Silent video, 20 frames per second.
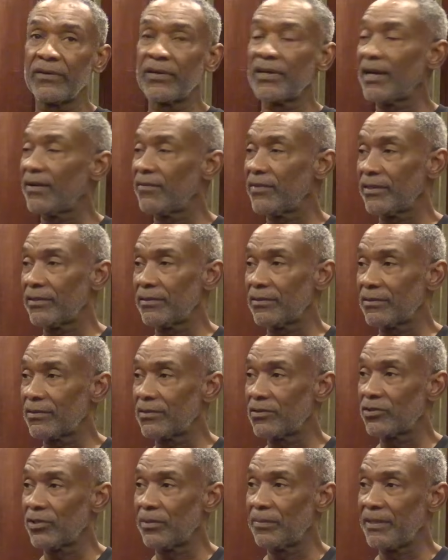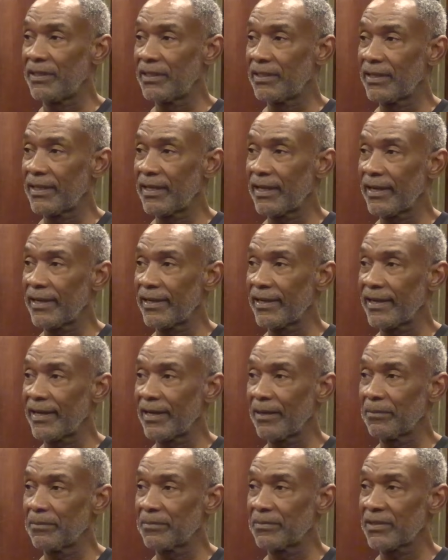having trouble.
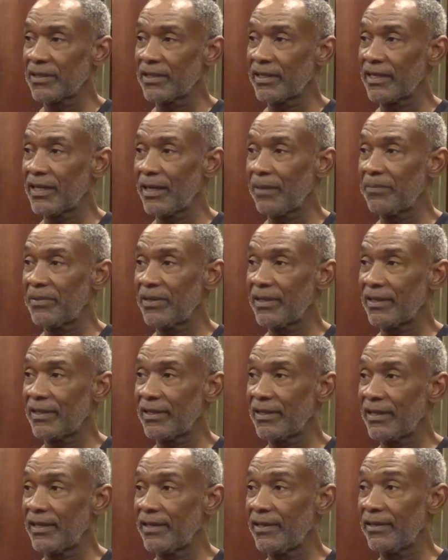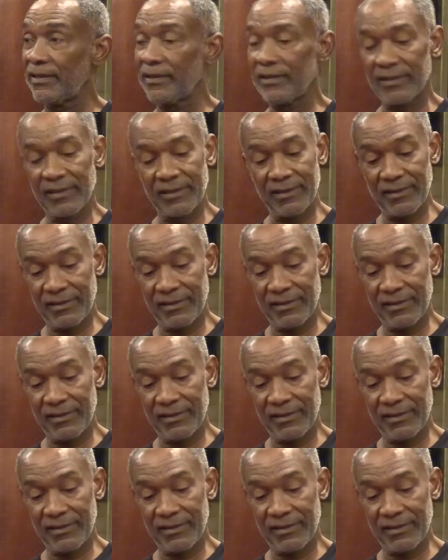And so they kept it hidden.